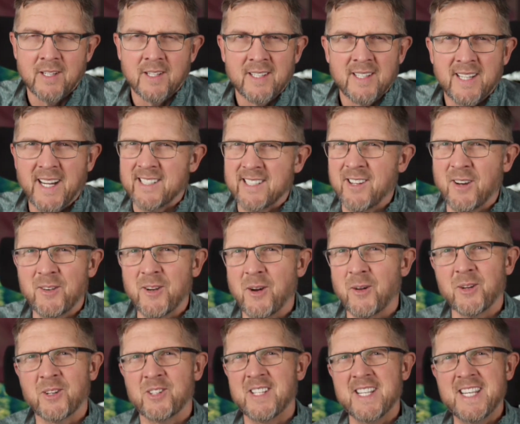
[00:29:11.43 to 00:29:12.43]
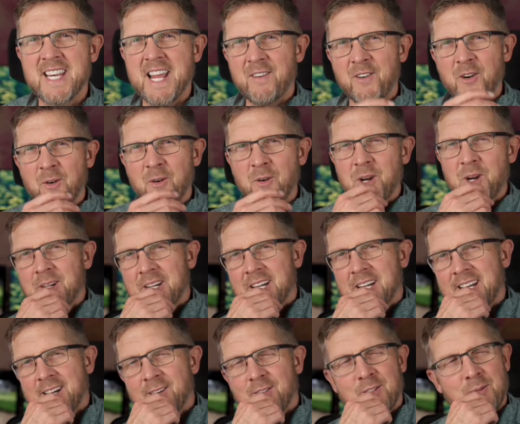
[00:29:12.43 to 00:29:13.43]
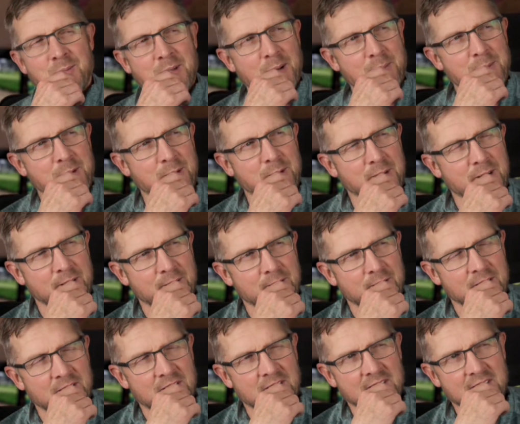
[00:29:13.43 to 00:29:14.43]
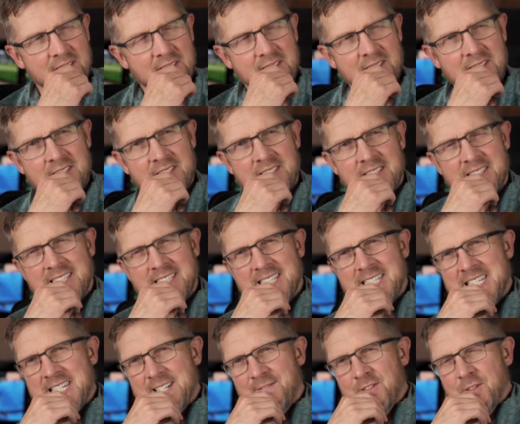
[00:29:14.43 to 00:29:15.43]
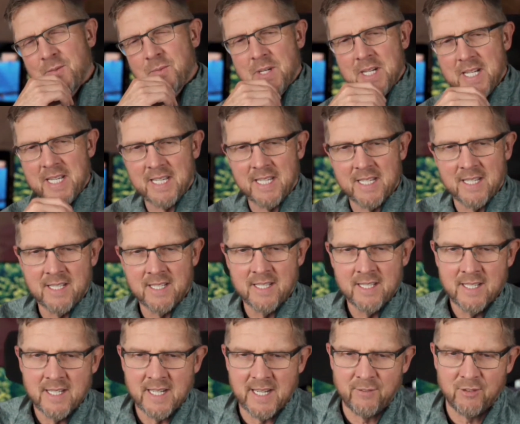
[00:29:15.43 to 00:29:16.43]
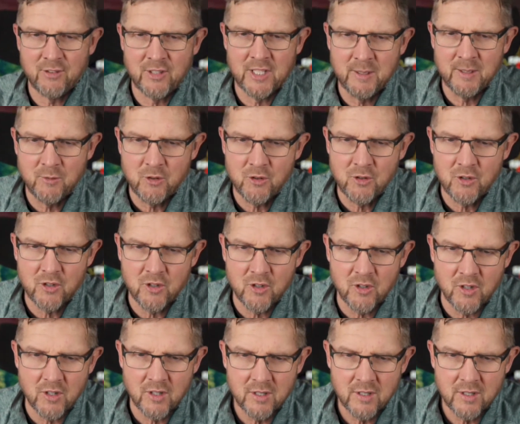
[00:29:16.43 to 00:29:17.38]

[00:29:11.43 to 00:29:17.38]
I don't know, because they never win when I go to Blackburn Rovers. They never win. I've seen them draw.